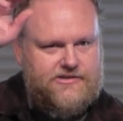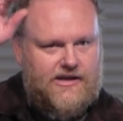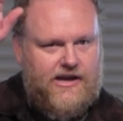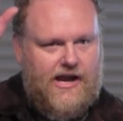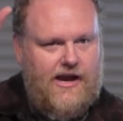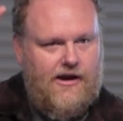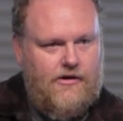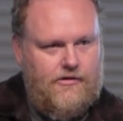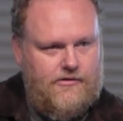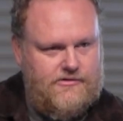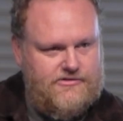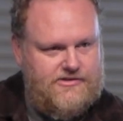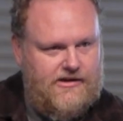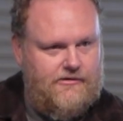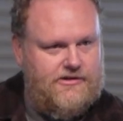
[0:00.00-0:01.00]
and
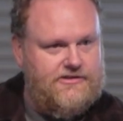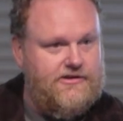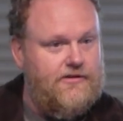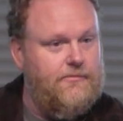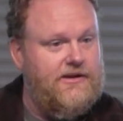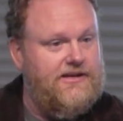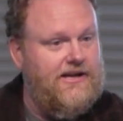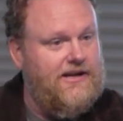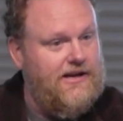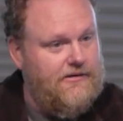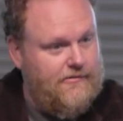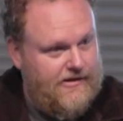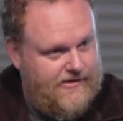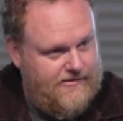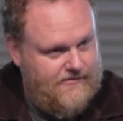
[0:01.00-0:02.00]
errors that he's going to be dealing
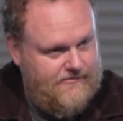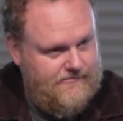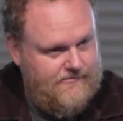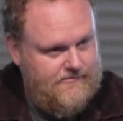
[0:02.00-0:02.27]
with